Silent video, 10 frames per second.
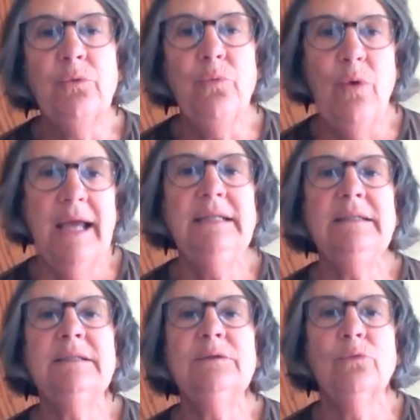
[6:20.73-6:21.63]

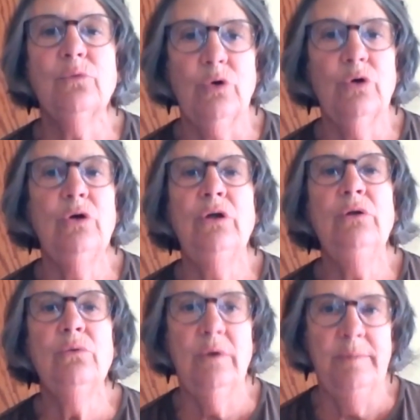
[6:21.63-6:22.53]
white rural
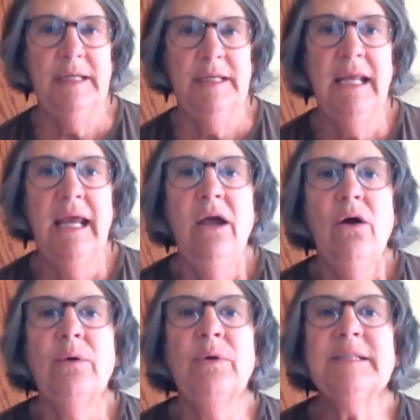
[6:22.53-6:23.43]
woman.
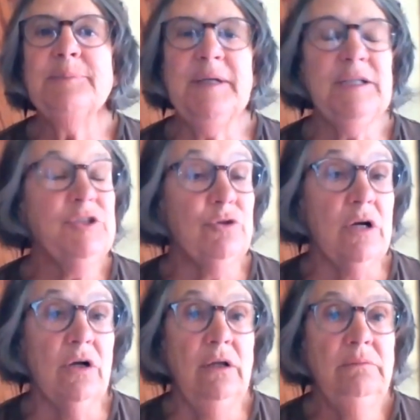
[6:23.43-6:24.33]
It's been a
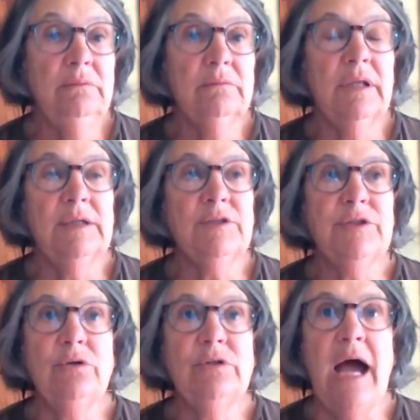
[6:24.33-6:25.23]
struggle, there's
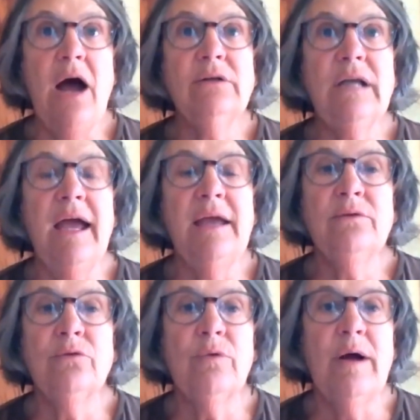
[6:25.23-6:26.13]
no doubt. I
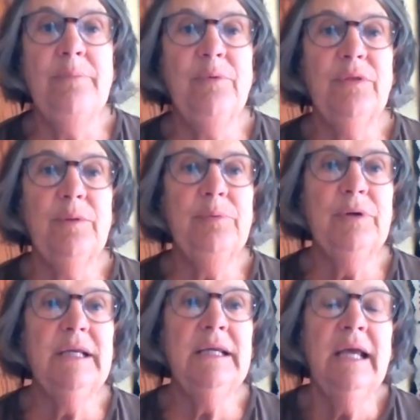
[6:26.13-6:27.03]
grew up with a
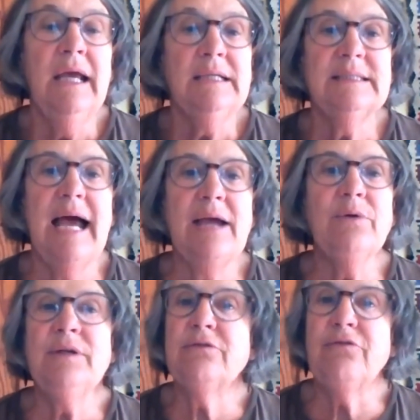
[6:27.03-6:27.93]
pretty
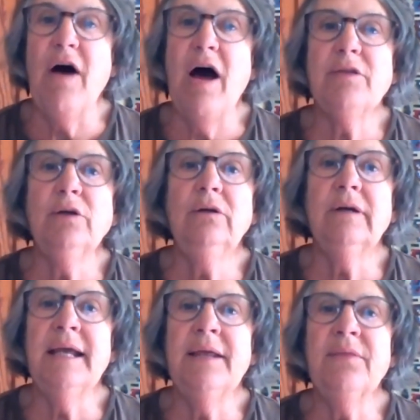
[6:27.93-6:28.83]
tyrant father
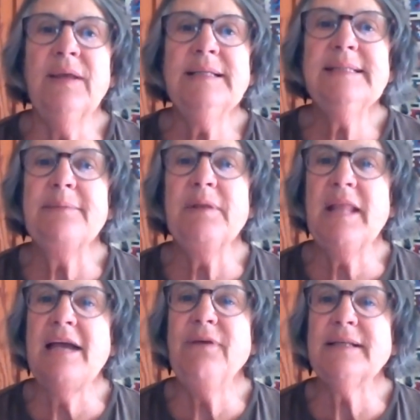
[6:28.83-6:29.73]
and things. That my
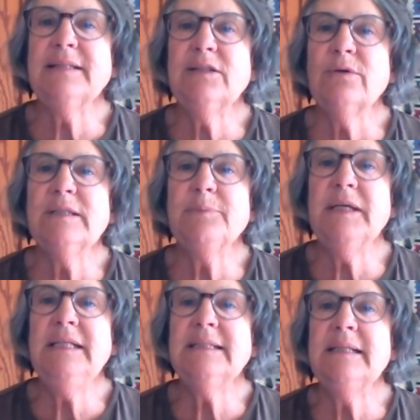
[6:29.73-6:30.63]
life hasn't always been
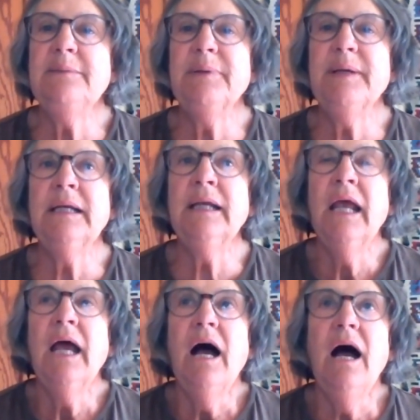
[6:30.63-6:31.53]
easy, but
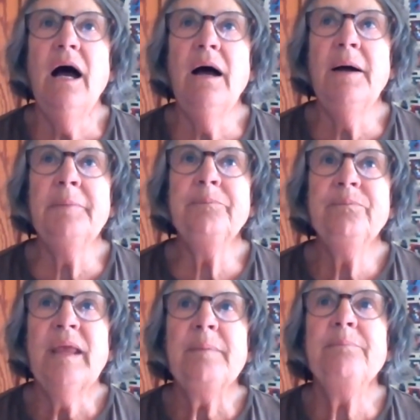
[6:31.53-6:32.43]
I'm